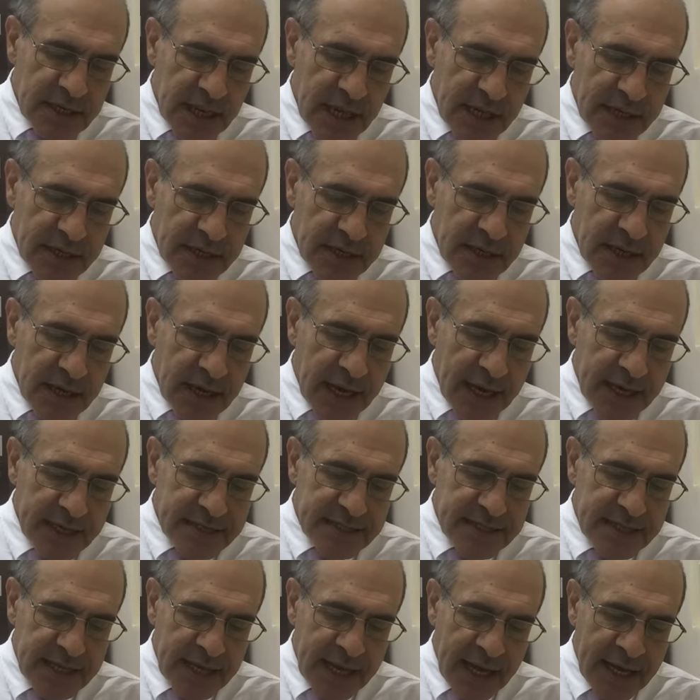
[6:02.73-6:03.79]
like
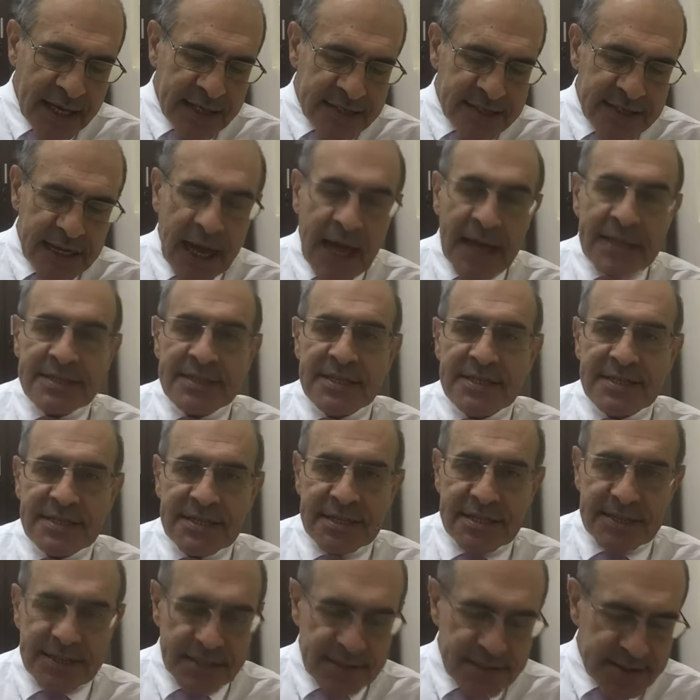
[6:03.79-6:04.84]
acting as
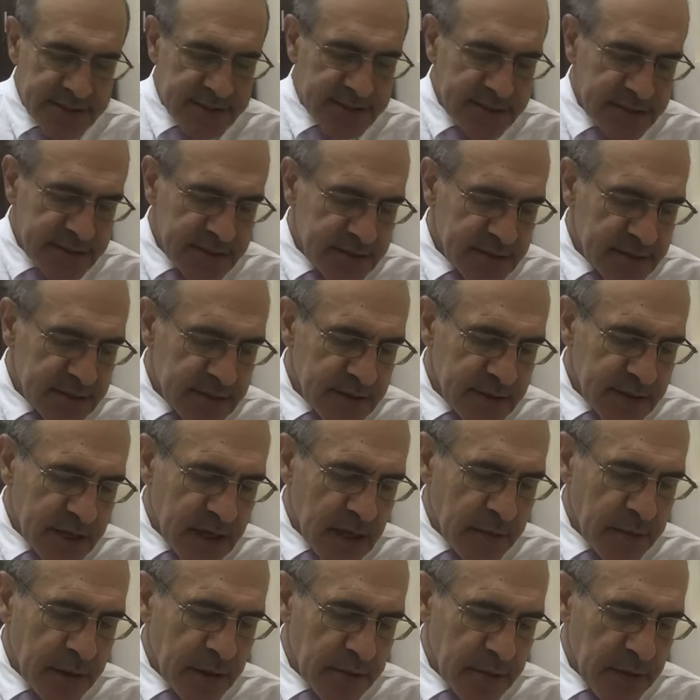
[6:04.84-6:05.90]
antecedent,
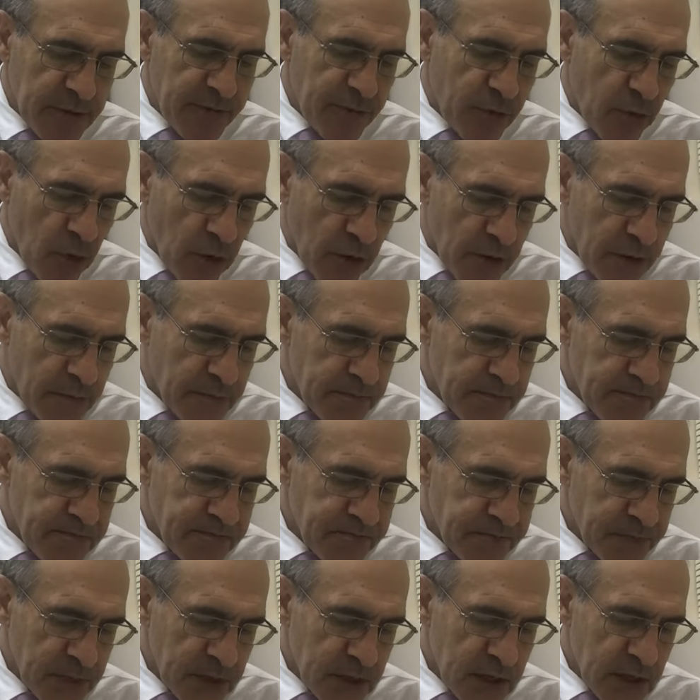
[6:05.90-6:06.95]
coming before.
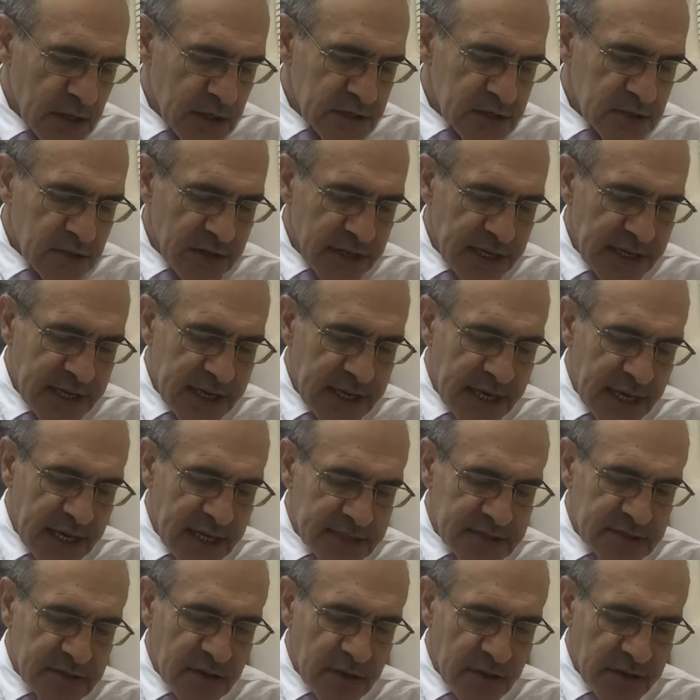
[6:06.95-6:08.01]
So the legal
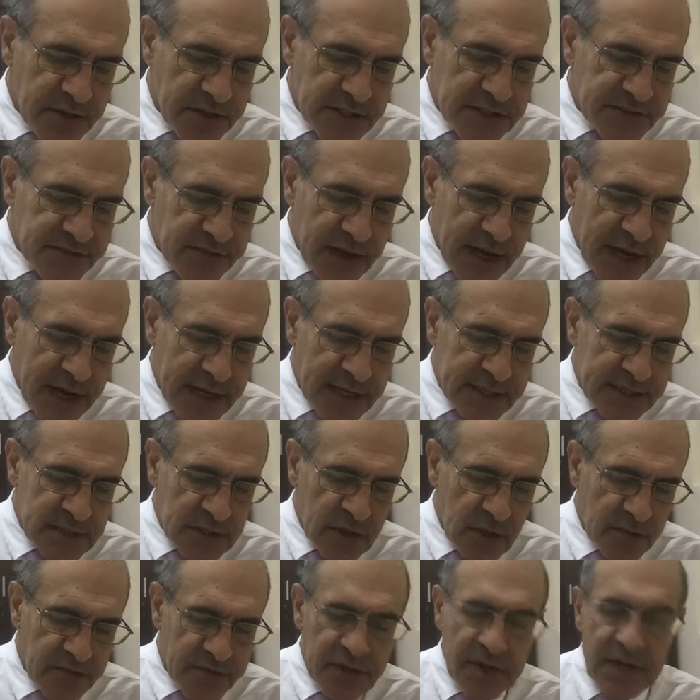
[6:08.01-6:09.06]
has got this variety
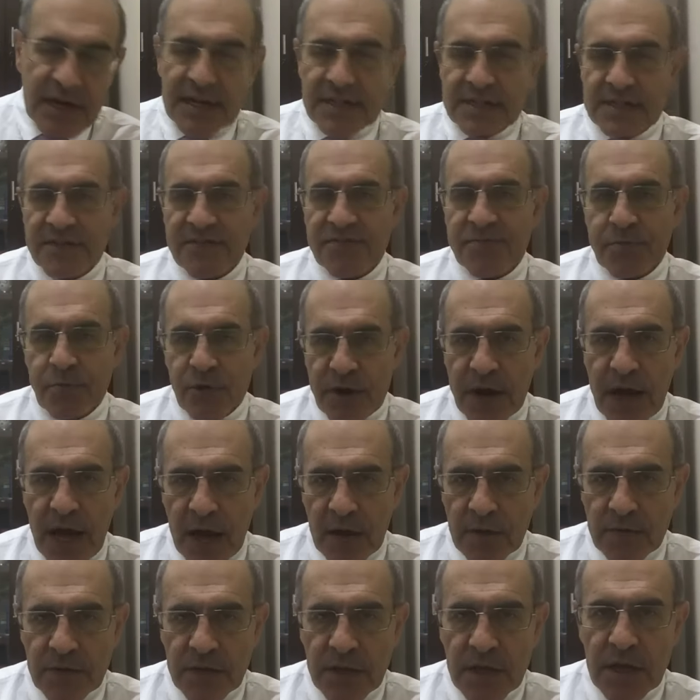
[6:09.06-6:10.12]
of the relative
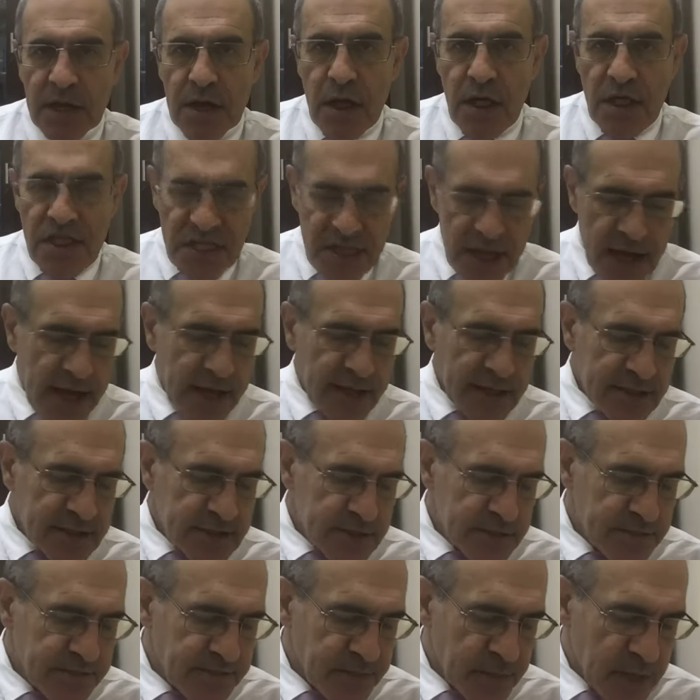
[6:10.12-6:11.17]
pronoun
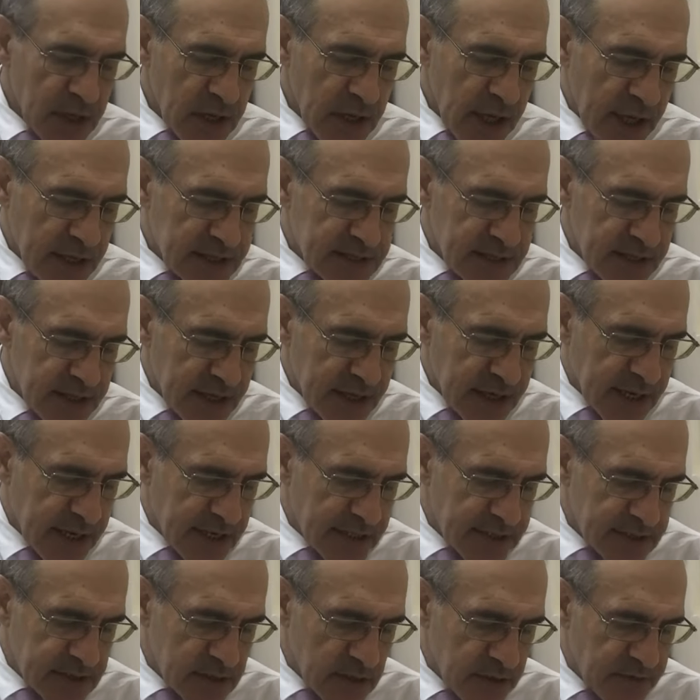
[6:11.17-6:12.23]
that, as in the
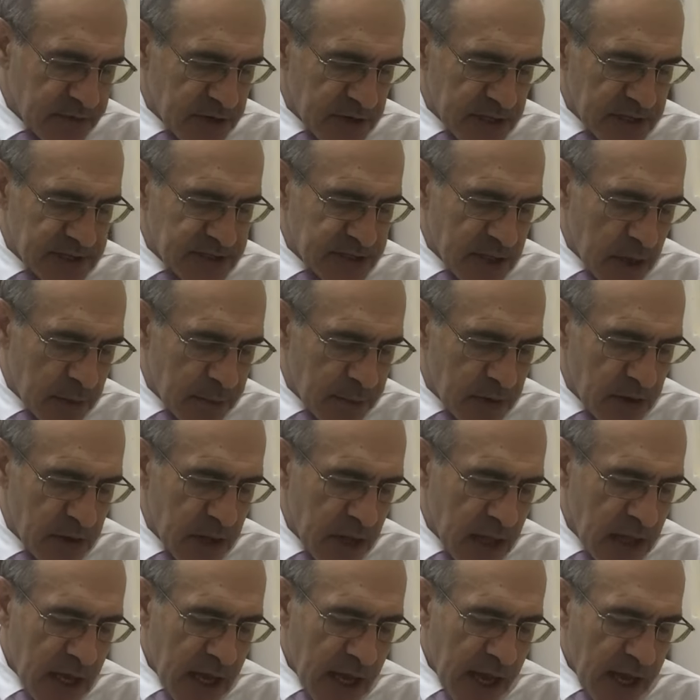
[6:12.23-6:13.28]
case of an
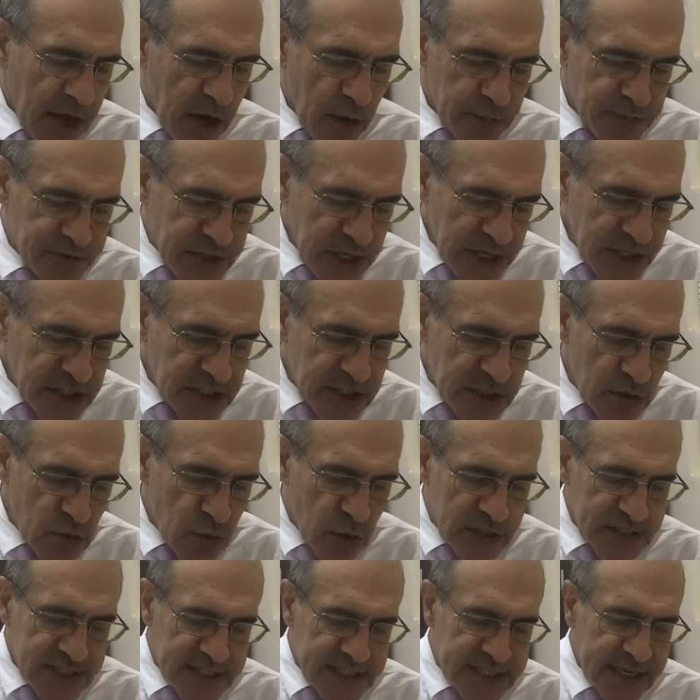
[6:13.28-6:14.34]
example, an objection
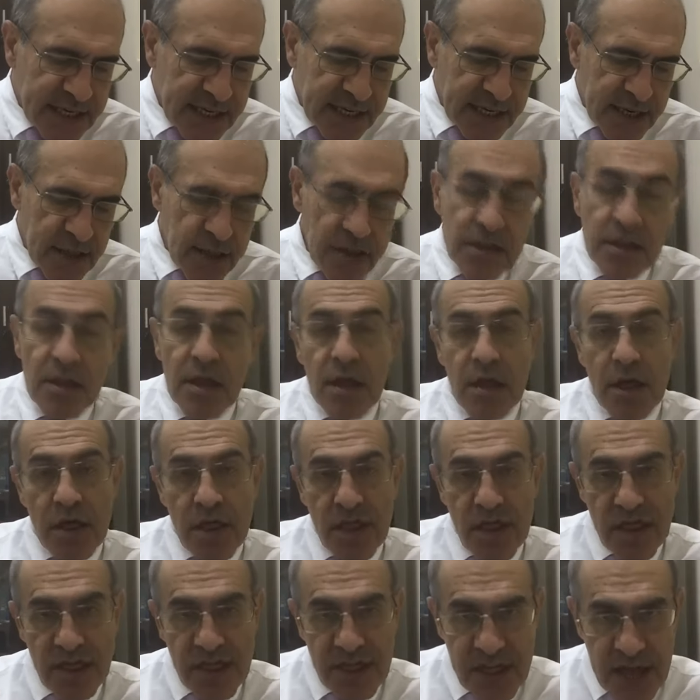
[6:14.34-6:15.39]
was taken
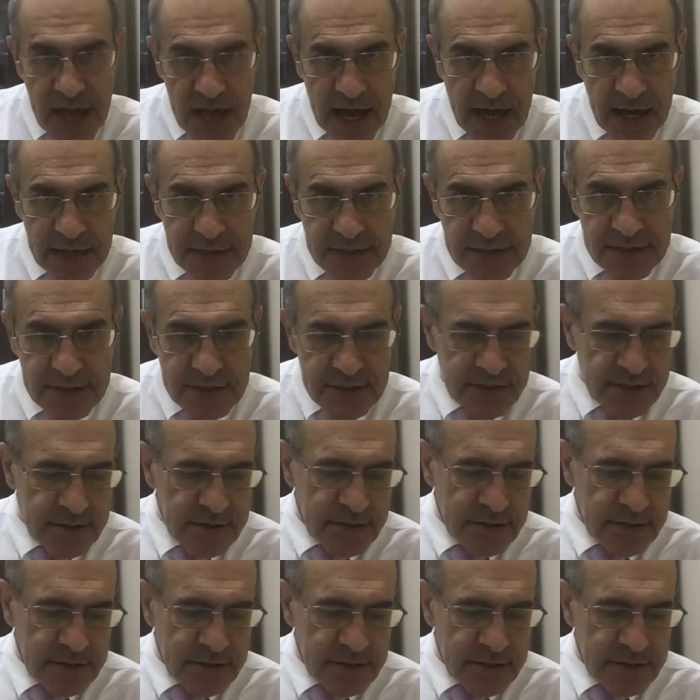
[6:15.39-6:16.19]
that